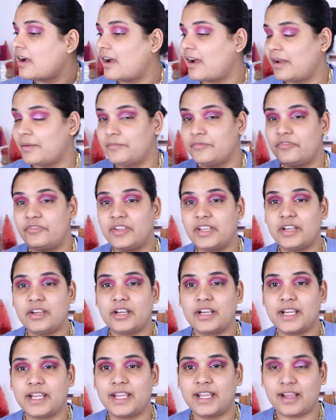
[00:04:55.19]
I'm
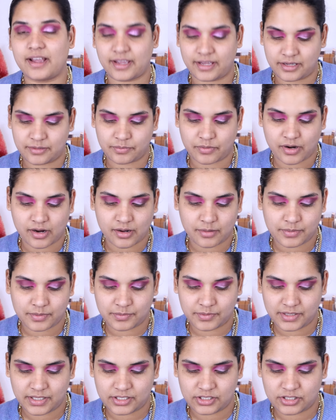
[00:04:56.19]
figuring I could
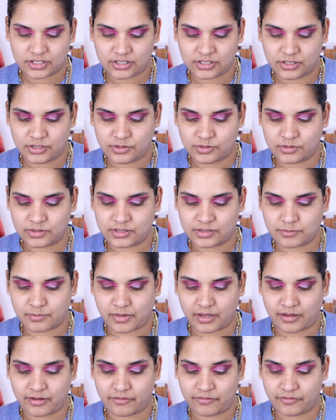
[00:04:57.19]
probably just use
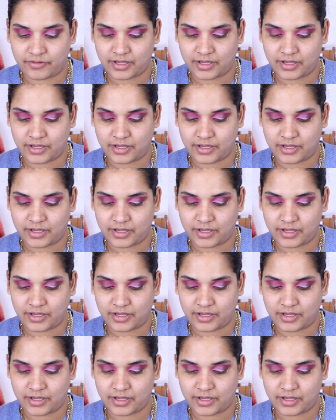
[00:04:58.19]
my